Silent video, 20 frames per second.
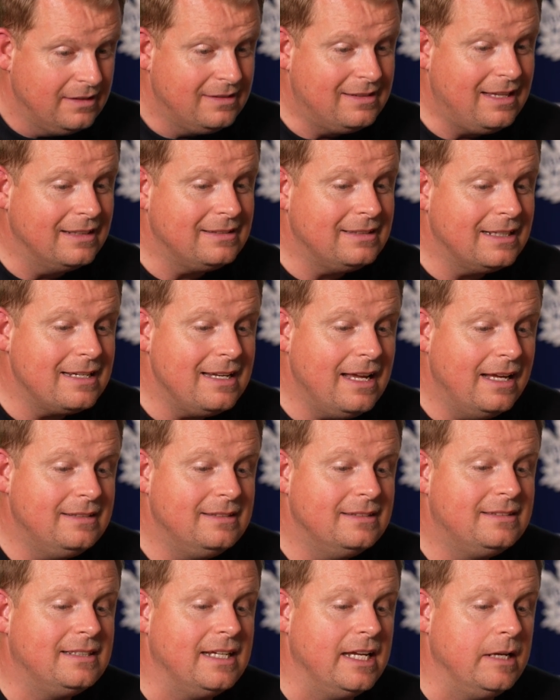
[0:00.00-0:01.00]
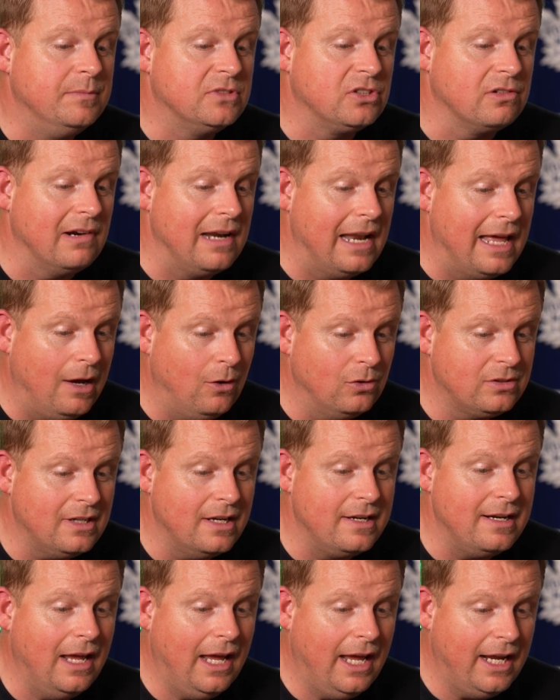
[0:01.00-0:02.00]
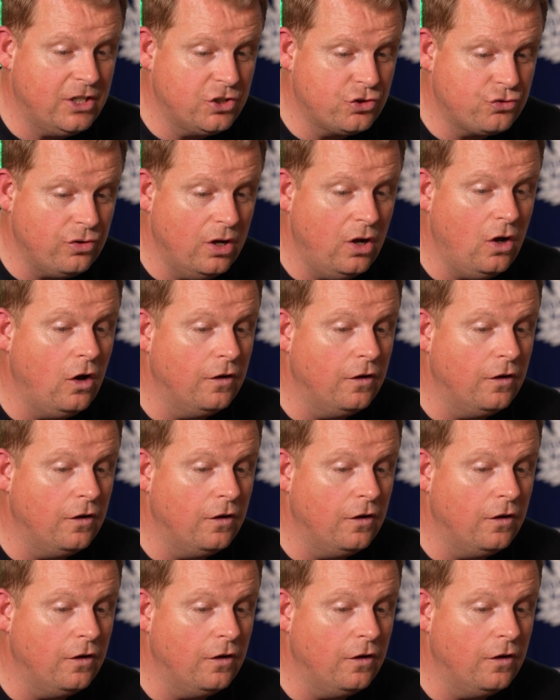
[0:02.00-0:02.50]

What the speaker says: Designated teams are allowed an extra